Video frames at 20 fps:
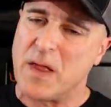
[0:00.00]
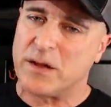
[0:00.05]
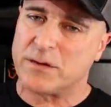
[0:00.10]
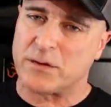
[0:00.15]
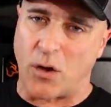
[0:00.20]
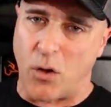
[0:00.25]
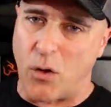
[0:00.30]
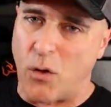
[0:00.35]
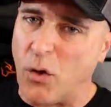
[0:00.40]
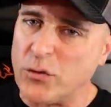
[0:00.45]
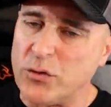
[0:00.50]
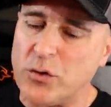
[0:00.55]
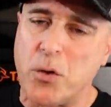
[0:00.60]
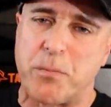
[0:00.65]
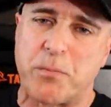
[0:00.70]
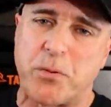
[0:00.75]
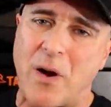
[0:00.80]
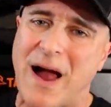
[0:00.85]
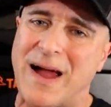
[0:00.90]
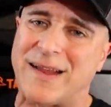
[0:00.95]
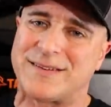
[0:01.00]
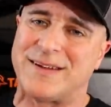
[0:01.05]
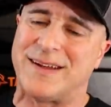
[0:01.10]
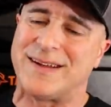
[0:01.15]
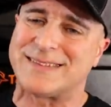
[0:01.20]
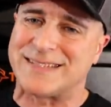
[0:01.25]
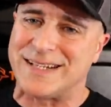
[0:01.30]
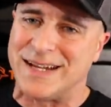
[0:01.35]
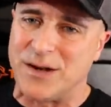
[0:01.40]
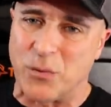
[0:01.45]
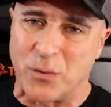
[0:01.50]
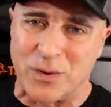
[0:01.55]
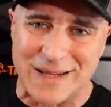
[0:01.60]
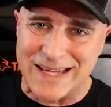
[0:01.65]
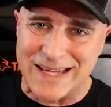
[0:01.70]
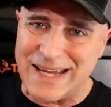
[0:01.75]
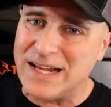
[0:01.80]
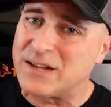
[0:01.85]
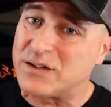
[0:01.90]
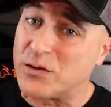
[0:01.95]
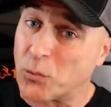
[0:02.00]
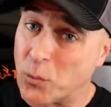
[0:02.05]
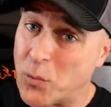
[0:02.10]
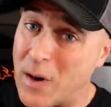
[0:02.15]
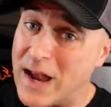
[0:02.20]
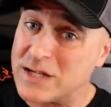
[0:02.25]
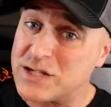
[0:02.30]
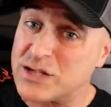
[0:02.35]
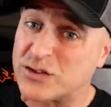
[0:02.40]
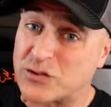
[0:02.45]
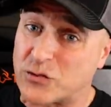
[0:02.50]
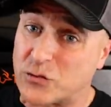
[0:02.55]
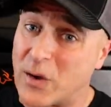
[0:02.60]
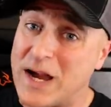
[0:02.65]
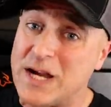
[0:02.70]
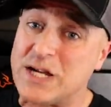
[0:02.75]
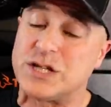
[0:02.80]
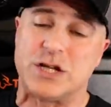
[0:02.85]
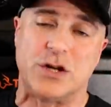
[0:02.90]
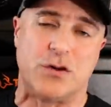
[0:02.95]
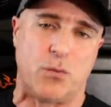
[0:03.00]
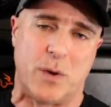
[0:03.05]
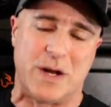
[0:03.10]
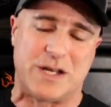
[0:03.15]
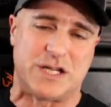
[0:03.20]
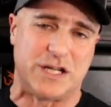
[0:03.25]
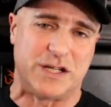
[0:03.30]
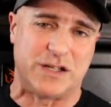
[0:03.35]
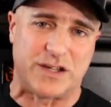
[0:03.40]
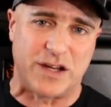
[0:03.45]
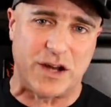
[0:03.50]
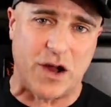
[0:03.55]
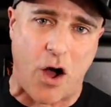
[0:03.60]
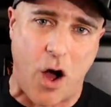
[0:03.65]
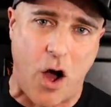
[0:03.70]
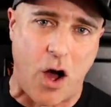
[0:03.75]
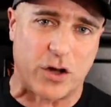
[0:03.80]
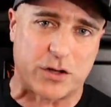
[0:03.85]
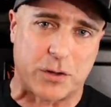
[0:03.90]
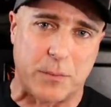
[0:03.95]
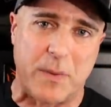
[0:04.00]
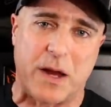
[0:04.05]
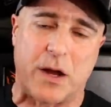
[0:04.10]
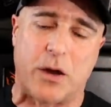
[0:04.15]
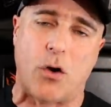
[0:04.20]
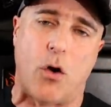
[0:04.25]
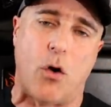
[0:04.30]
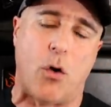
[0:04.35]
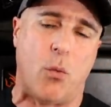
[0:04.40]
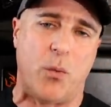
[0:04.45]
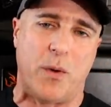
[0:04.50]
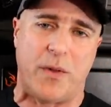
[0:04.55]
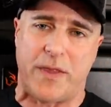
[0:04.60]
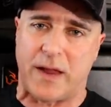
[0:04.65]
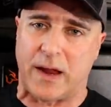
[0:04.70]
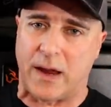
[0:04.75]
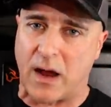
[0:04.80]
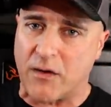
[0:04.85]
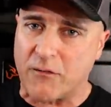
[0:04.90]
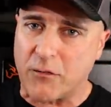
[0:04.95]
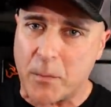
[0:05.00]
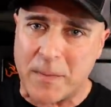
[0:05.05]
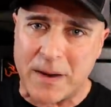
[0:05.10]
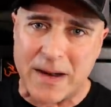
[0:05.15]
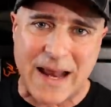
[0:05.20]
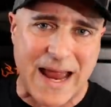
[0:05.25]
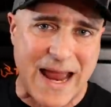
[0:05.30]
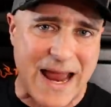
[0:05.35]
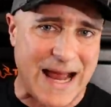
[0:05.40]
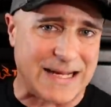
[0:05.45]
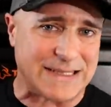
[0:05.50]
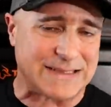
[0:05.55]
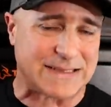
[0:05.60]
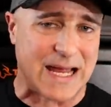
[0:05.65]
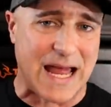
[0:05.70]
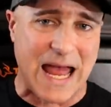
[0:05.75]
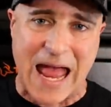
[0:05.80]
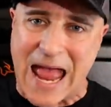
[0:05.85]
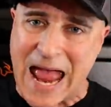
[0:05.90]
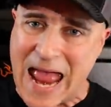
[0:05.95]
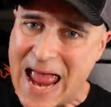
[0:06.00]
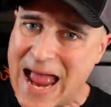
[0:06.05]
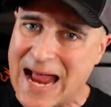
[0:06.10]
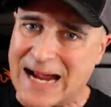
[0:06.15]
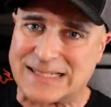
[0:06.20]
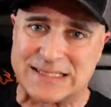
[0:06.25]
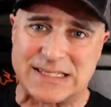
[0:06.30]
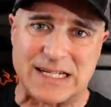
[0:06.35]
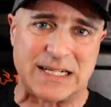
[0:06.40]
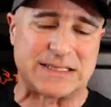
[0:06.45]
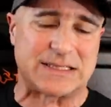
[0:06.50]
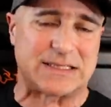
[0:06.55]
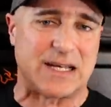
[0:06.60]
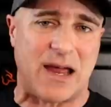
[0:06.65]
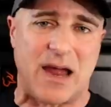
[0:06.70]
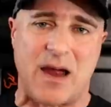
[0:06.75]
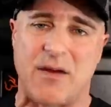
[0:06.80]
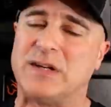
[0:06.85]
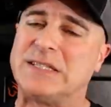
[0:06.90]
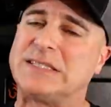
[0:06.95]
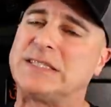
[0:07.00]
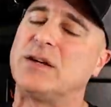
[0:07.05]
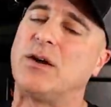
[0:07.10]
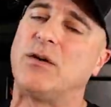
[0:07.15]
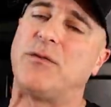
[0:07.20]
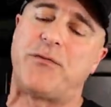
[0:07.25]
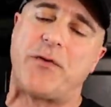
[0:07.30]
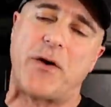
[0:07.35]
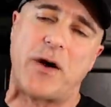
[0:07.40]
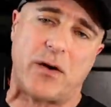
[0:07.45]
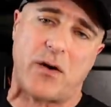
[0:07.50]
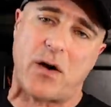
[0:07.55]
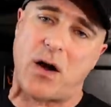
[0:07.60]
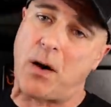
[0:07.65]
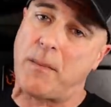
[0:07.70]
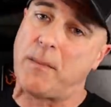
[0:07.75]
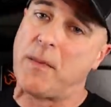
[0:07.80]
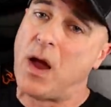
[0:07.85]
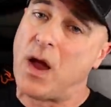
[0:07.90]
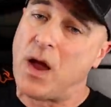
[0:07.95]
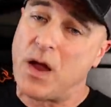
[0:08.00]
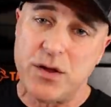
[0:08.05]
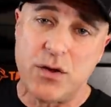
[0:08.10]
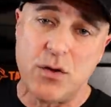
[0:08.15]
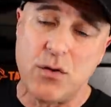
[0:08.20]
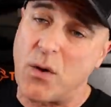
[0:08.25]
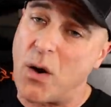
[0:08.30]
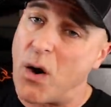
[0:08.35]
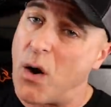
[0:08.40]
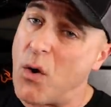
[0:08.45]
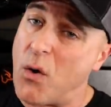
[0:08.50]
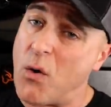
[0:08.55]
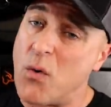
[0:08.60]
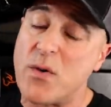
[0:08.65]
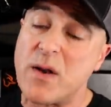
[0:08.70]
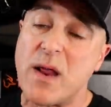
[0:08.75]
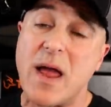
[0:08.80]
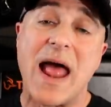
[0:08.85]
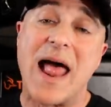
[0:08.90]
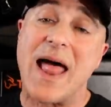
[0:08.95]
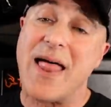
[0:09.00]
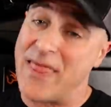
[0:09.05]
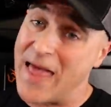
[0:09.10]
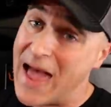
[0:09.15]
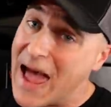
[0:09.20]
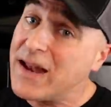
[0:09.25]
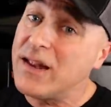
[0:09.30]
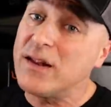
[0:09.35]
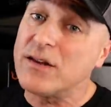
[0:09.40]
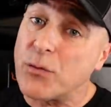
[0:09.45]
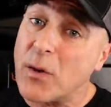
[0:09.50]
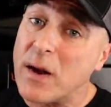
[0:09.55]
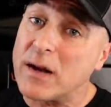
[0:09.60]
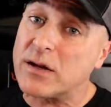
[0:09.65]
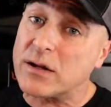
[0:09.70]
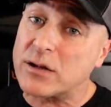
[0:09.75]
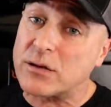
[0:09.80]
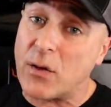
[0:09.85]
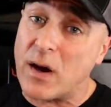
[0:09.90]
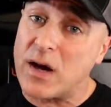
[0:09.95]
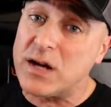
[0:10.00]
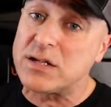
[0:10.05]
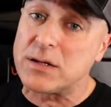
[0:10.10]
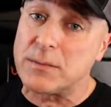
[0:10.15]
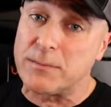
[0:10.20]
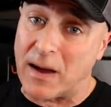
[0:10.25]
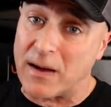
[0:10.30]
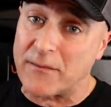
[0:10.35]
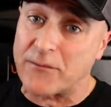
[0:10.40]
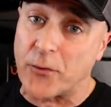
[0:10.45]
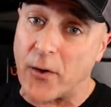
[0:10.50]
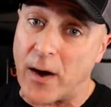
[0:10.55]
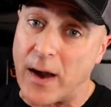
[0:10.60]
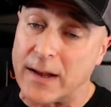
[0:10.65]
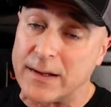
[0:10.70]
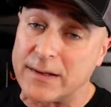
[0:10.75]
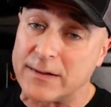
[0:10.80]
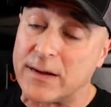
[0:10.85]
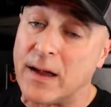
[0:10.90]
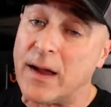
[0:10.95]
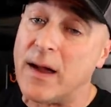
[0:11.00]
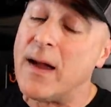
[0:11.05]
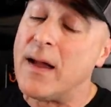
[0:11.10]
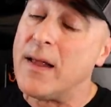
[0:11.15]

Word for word: It's a whole new process, and it lead to registration, which is the ultimate goal. When the government has access to every single firearm you own, that is registration, my friends.